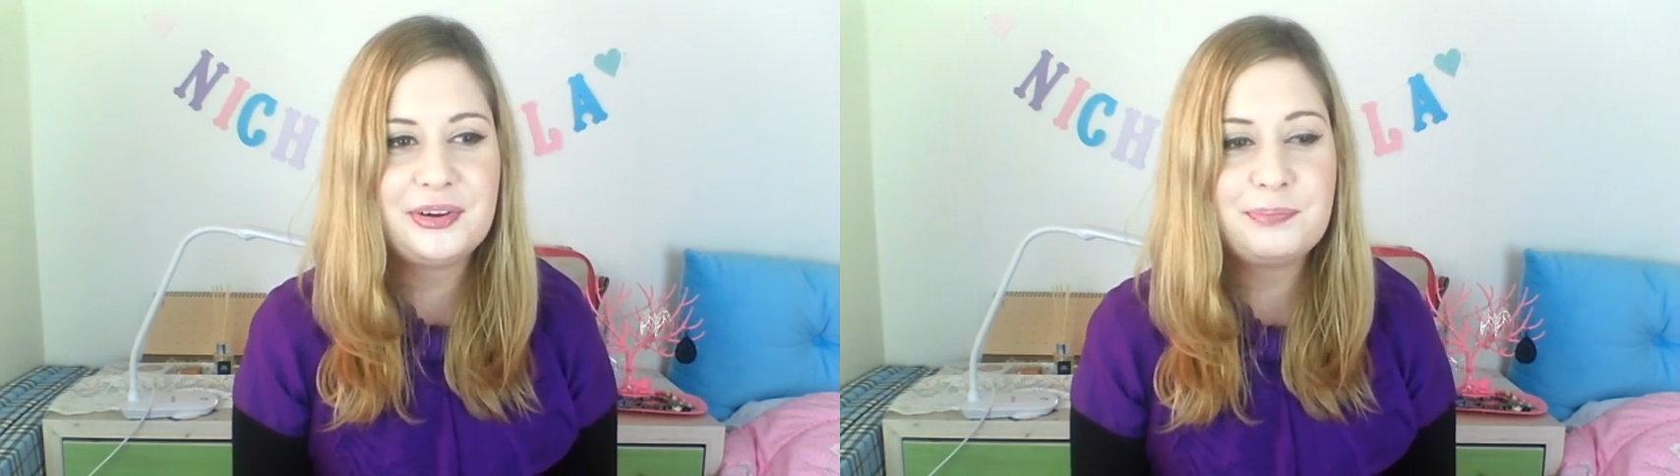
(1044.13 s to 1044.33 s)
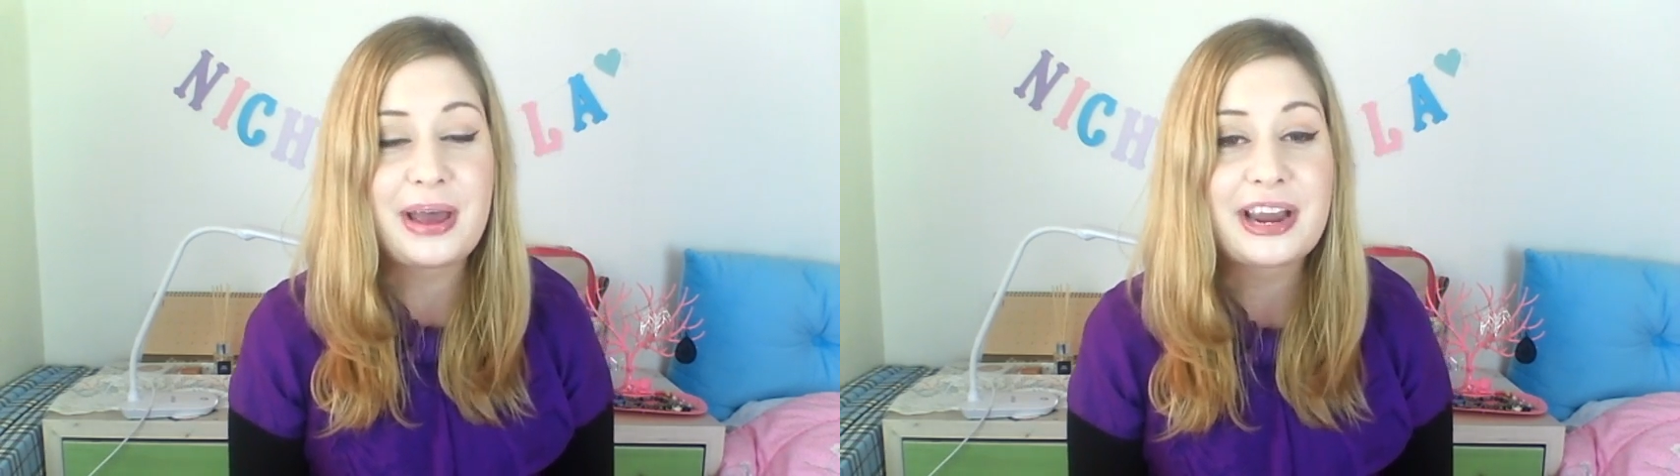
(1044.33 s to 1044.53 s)

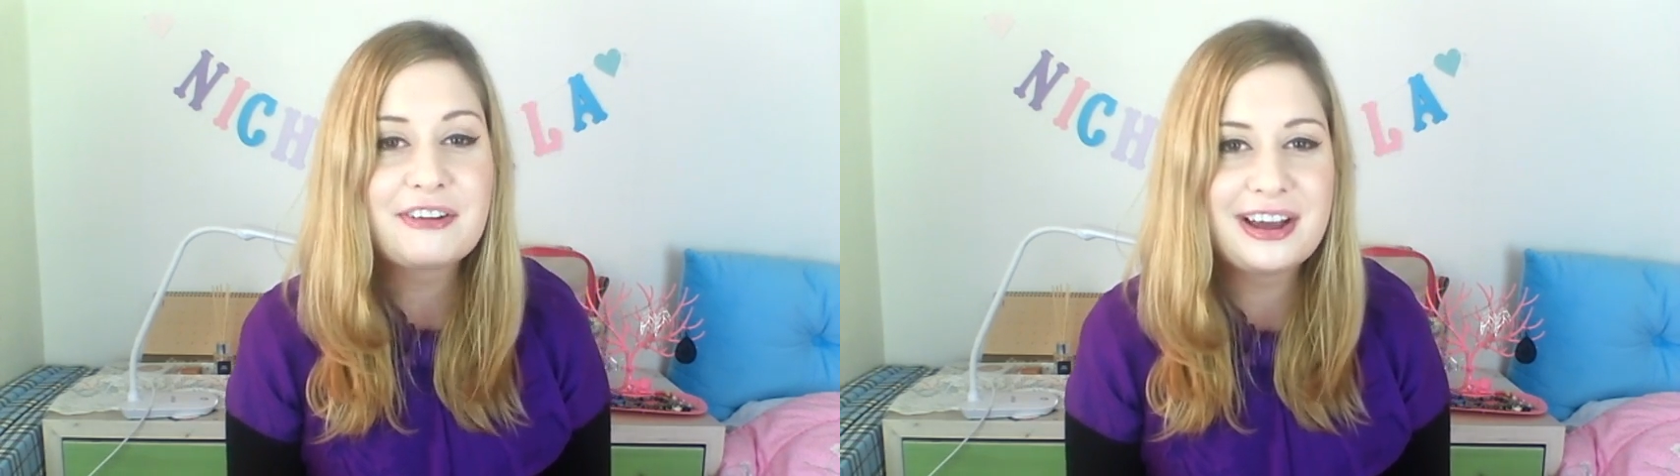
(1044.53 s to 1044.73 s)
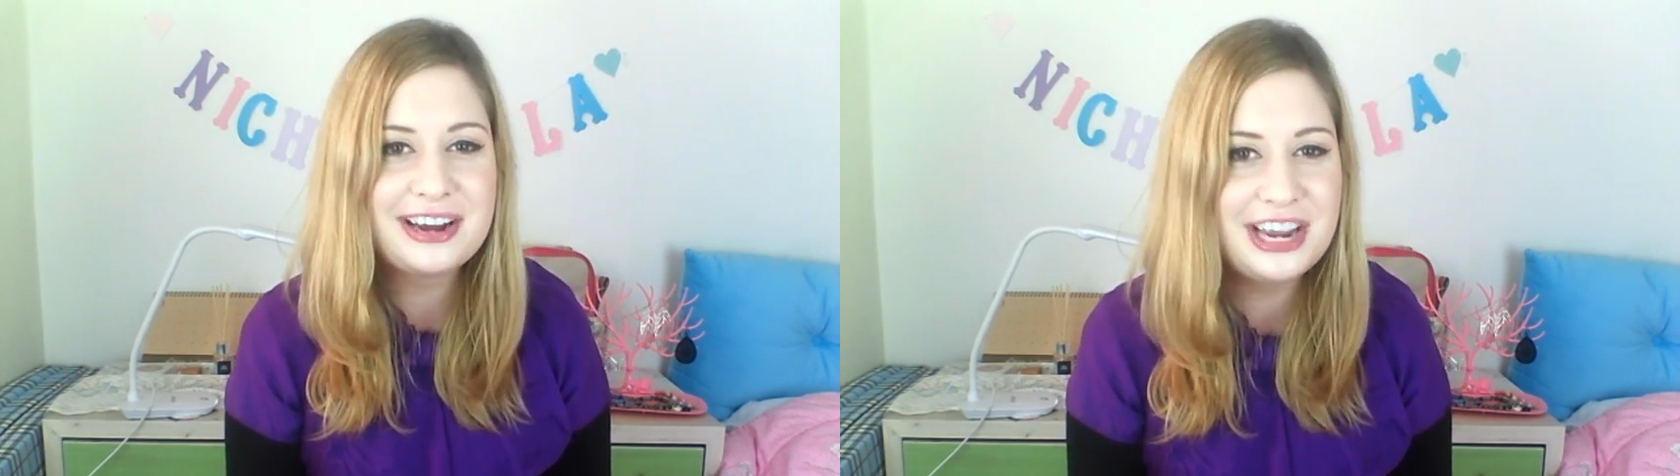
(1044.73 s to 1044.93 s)

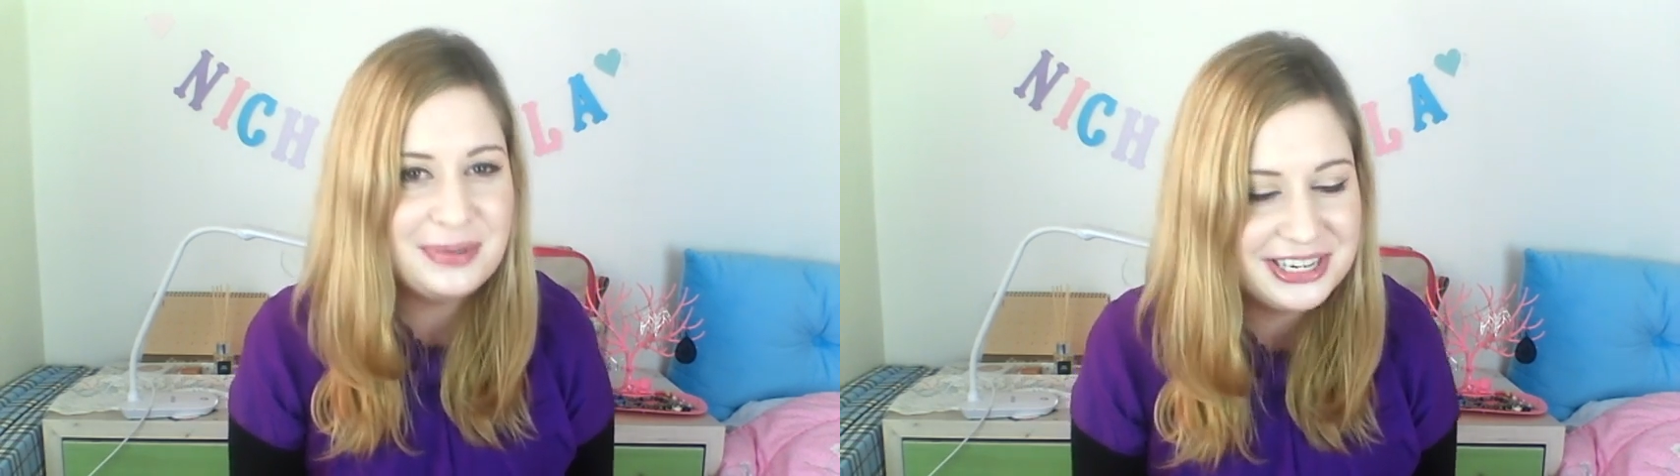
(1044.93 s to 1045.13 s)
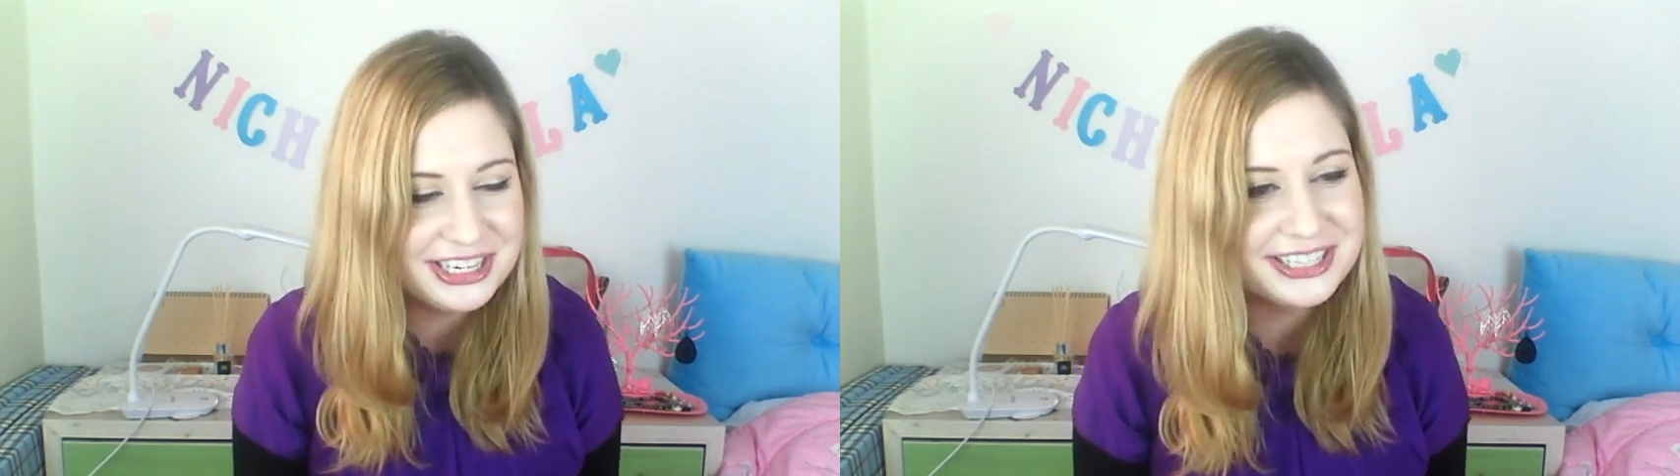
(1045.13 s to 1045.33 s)
background
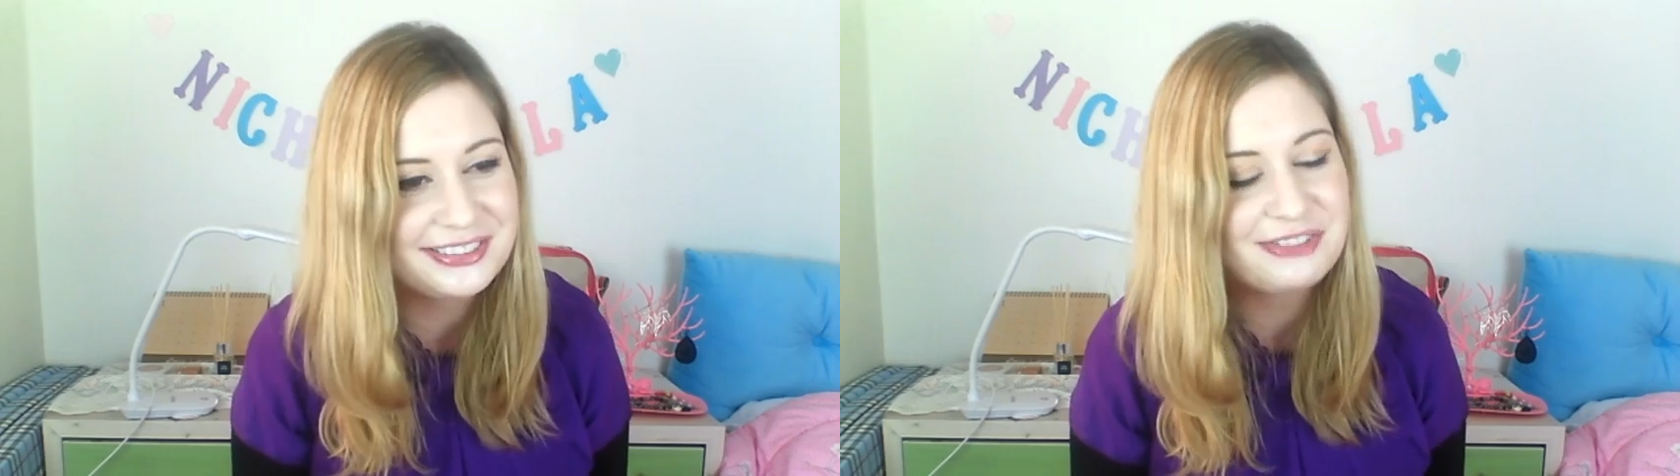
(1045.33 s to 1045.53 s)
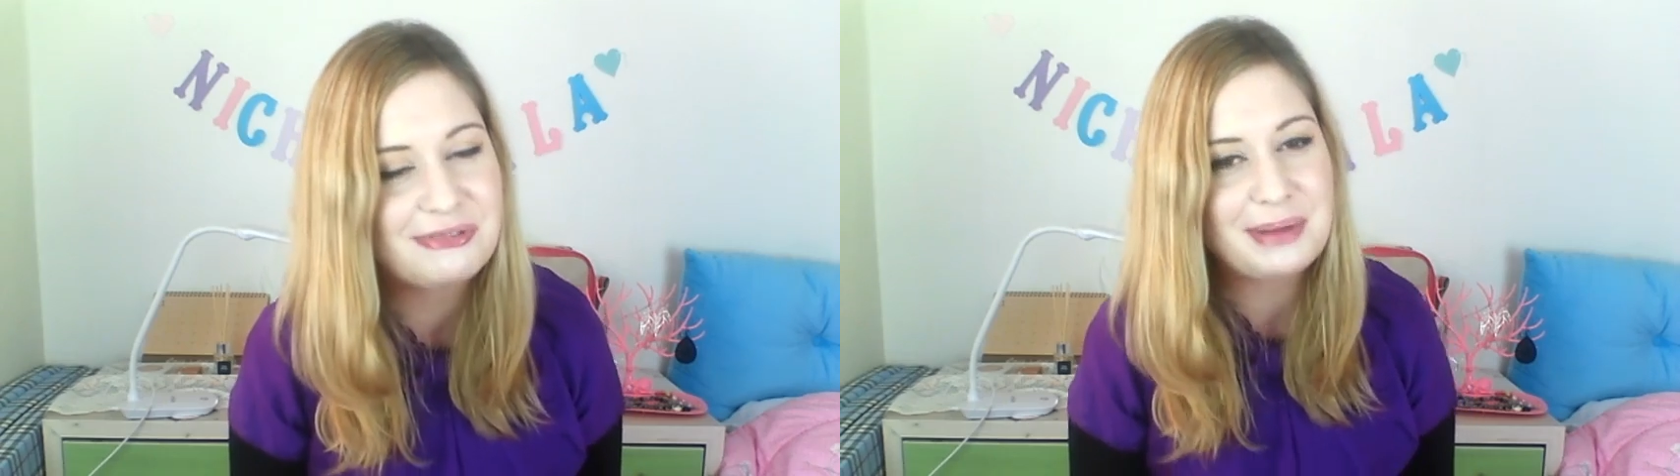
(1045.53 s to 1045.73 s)
images of
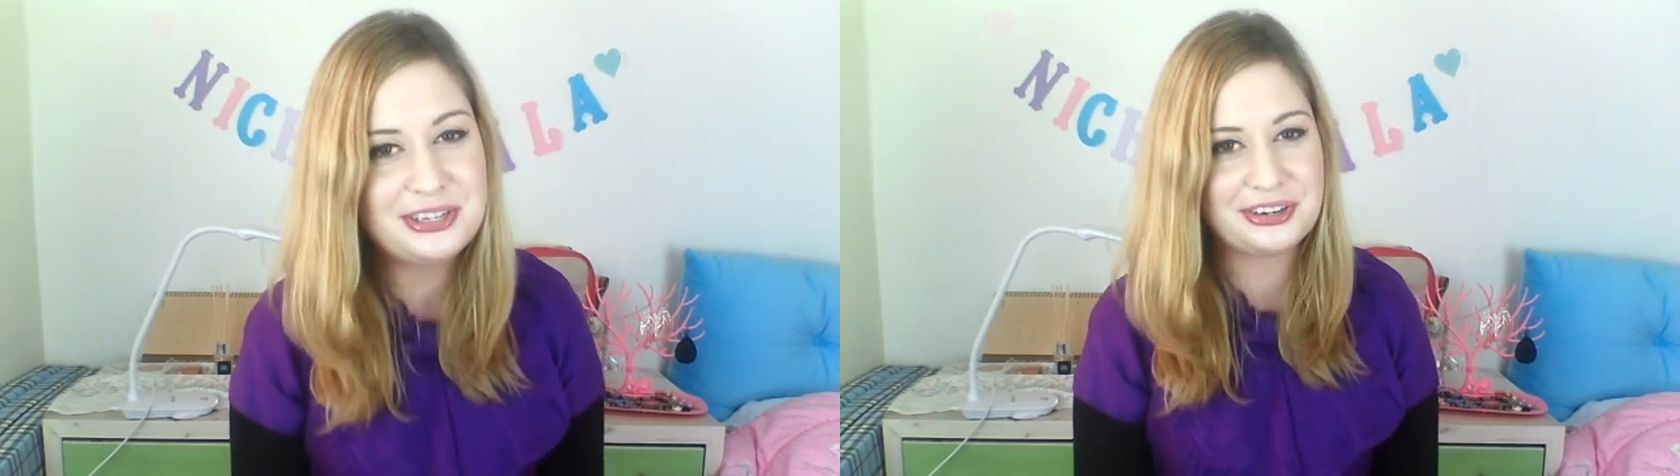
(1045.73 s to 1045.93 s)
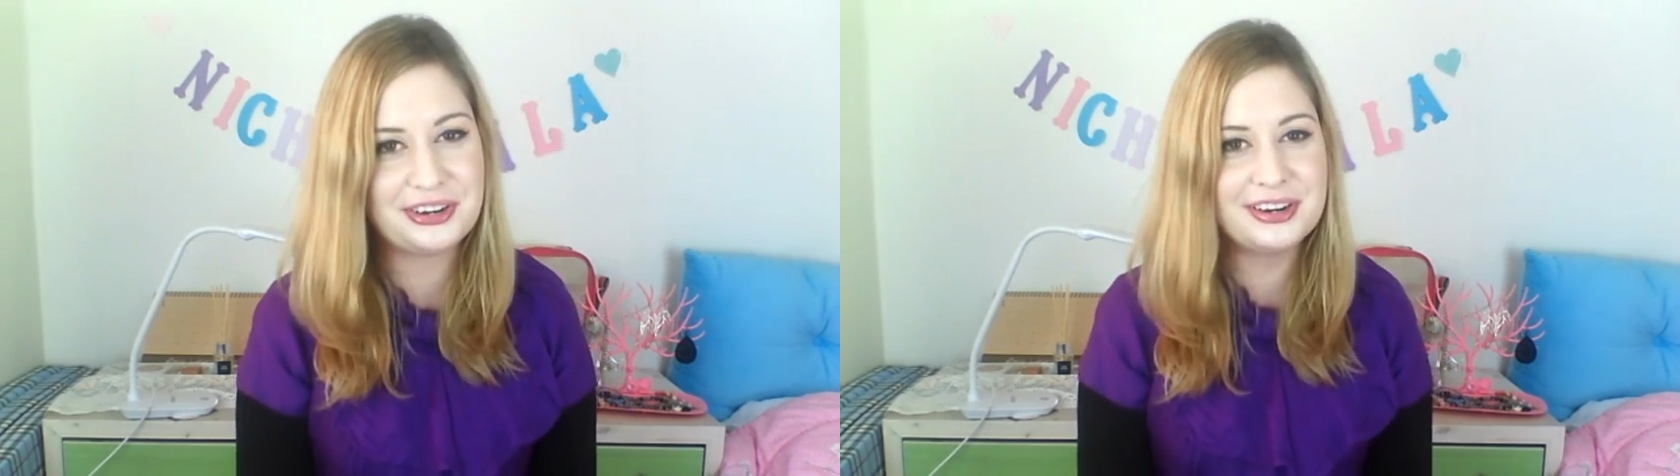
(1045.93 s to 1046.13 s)
the
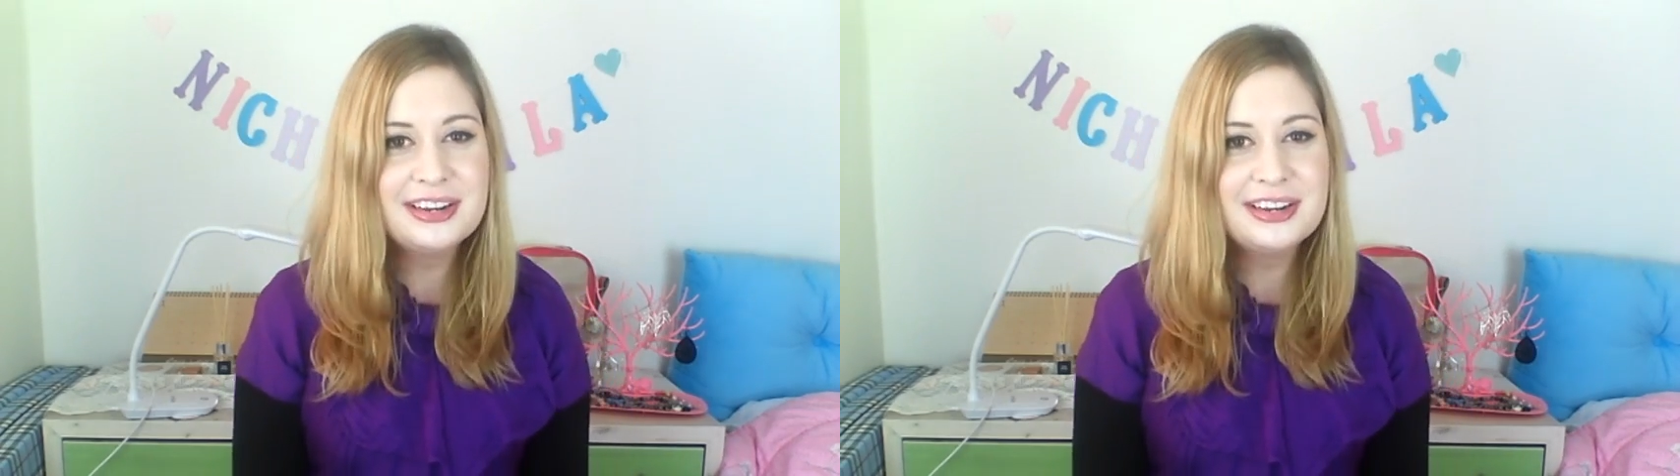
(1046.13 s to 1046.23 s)
webtoon.